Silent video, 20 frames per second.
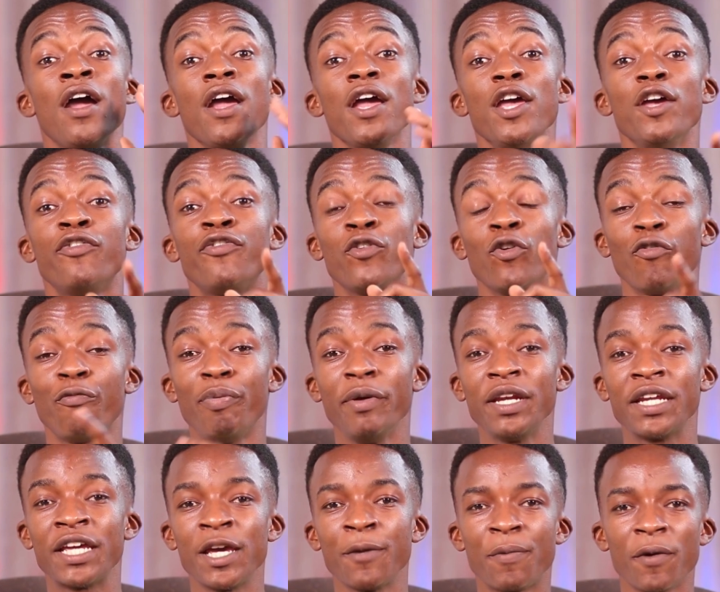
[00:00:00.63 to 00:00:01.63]
If you've
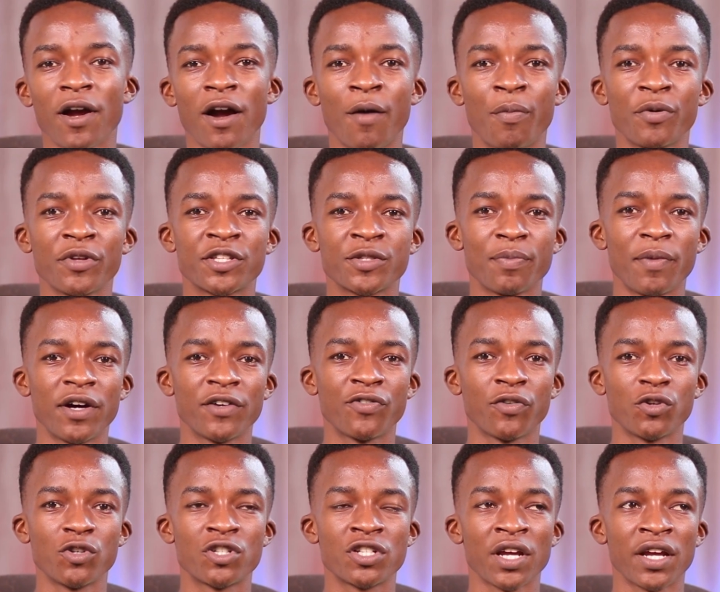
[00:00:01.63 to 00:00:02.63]
been keeping up with
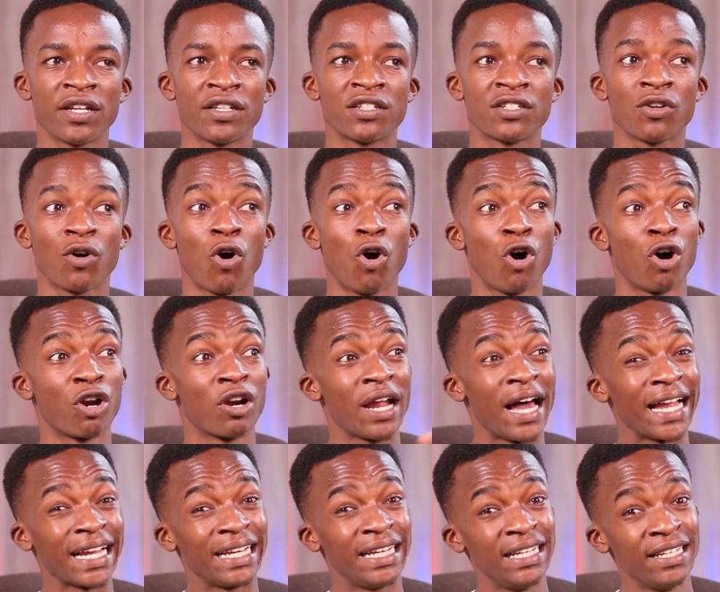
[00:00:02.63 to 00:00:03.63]
smartphone trends or
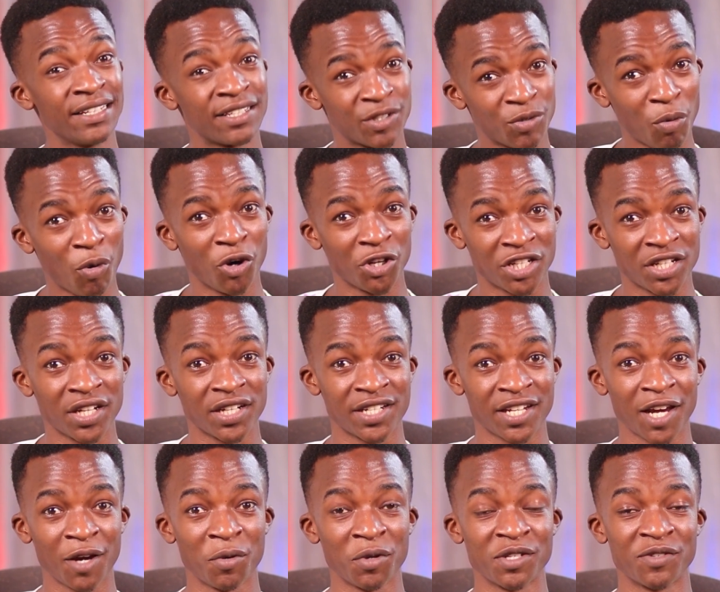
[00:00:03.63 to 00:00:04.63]
at least watching
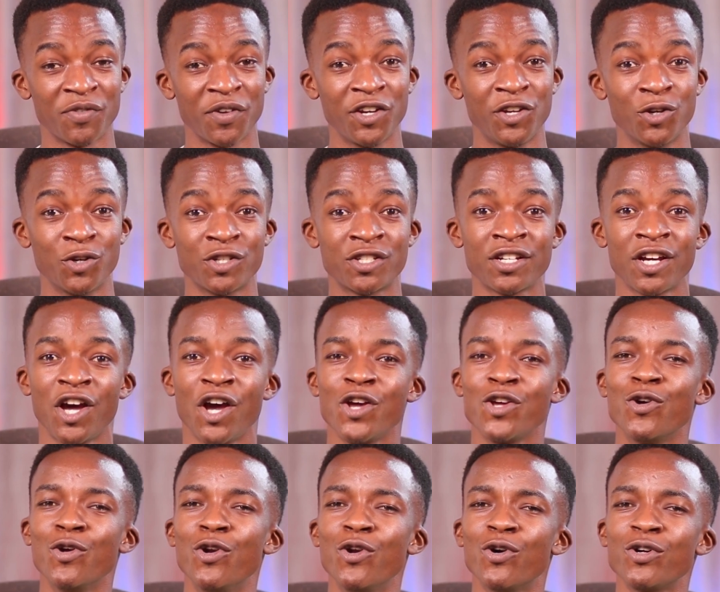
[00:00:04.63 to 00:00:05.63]
TechWiz videos,
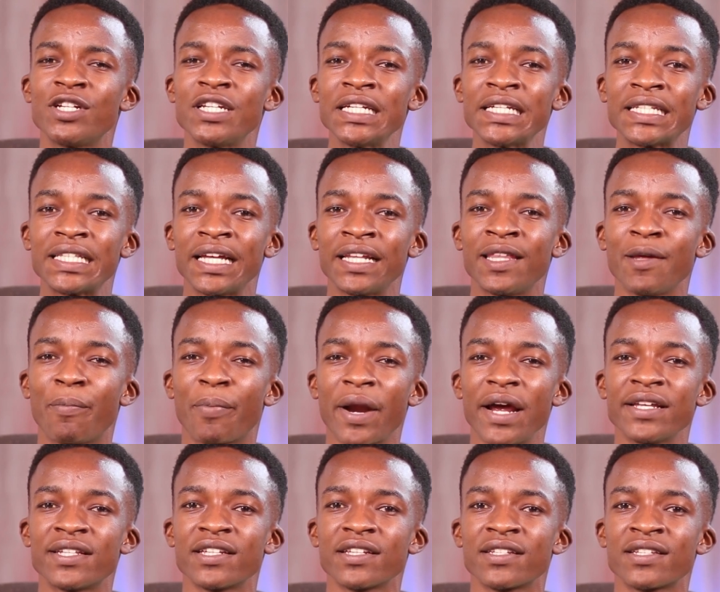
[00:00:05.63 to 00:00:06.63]
you'll notice that the
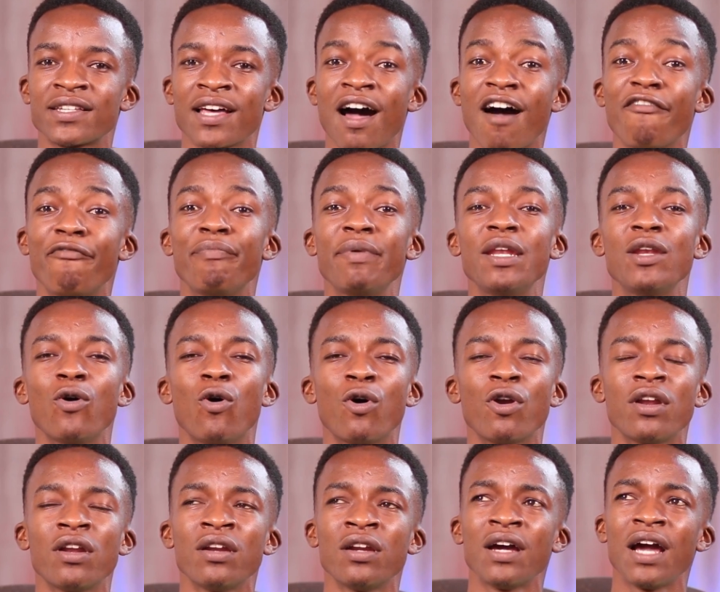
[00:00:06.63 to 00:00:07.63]
prices have been
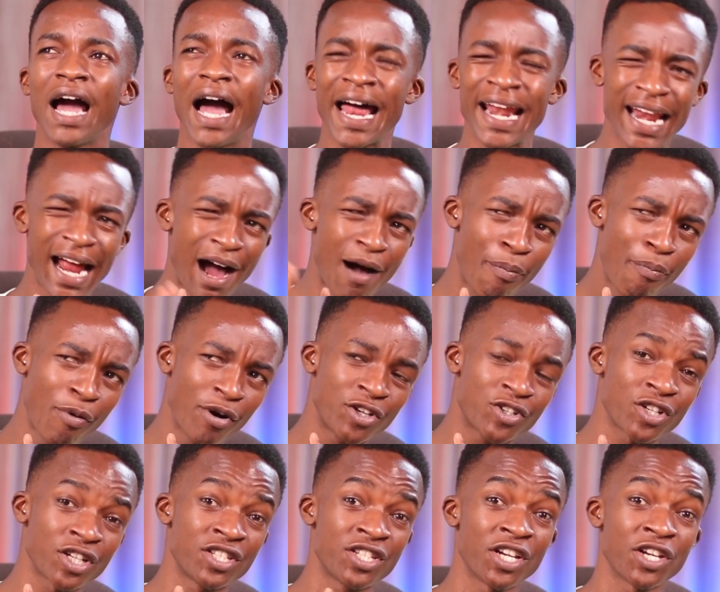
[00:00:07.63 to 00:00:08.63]
on an upward
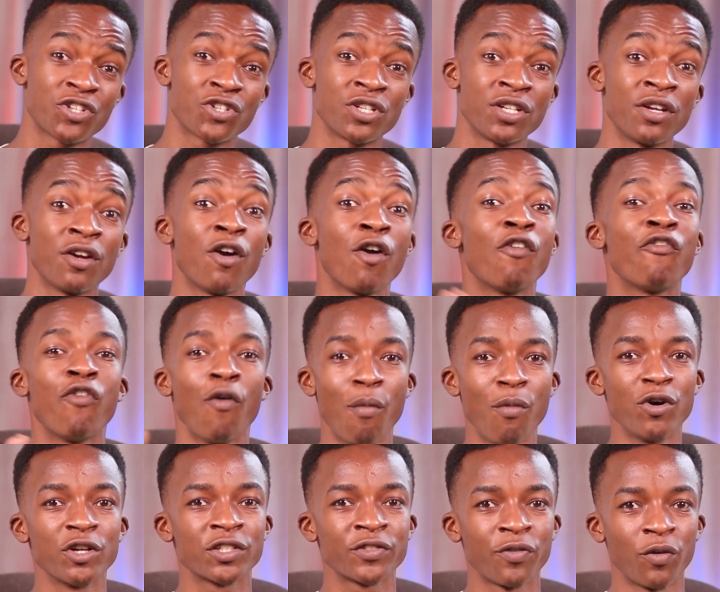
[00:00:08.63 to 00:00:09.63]
trajectory for
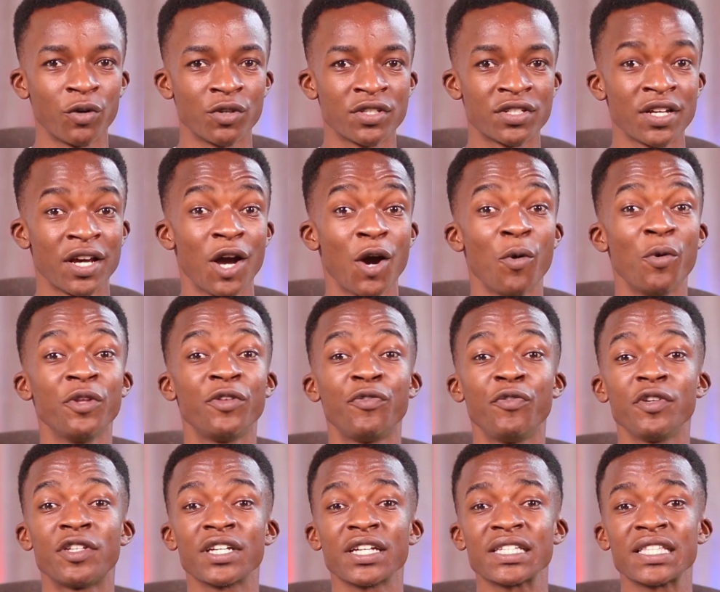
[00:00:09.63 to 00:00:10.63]
most phones, with
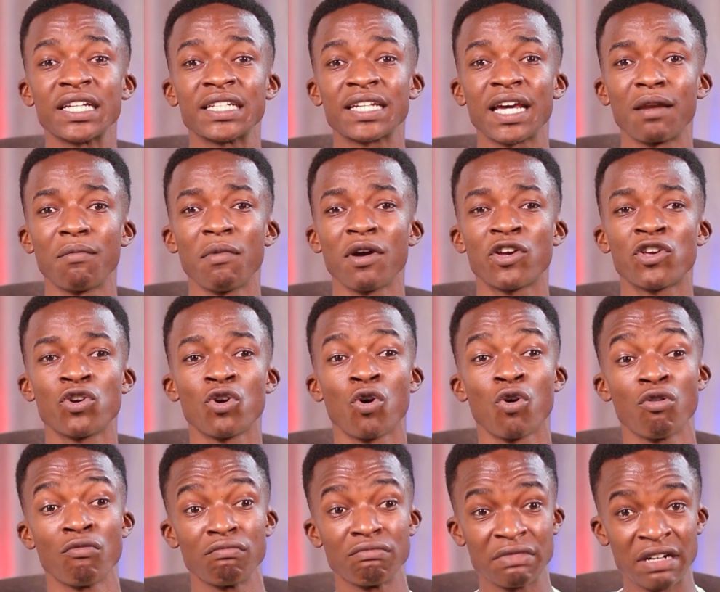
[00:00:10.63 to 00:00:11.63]
features that can make
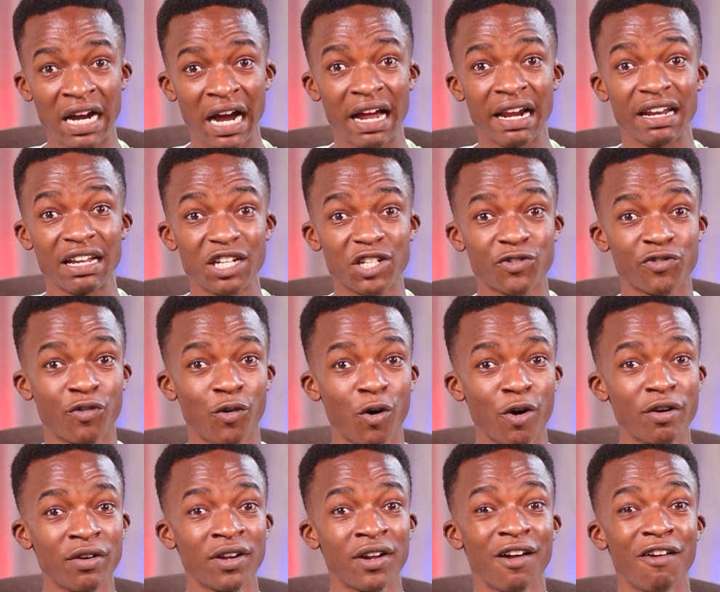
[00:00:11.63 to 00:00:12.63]
your current
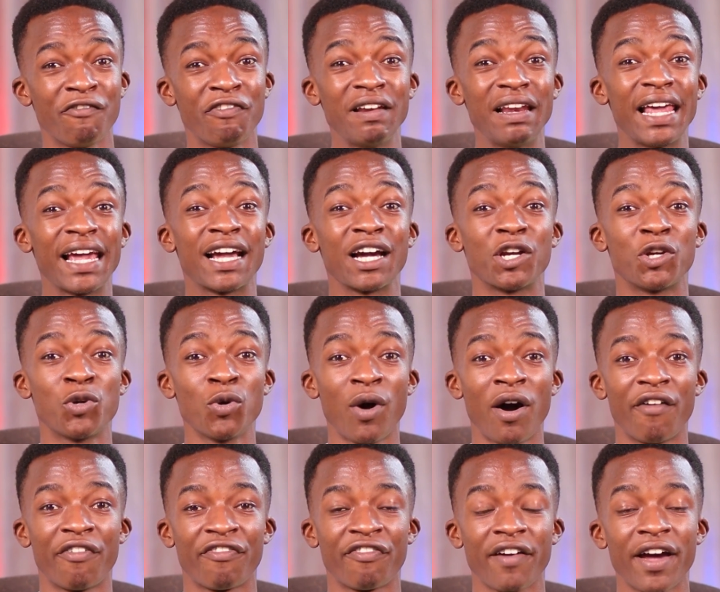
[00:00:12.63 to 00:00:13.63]
phone feel like a
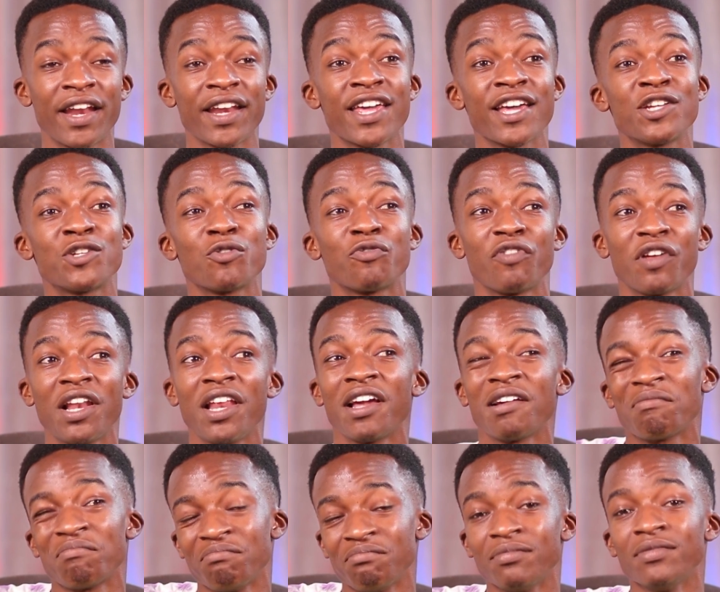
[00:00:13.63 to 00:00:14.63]
dwarf and get you feeling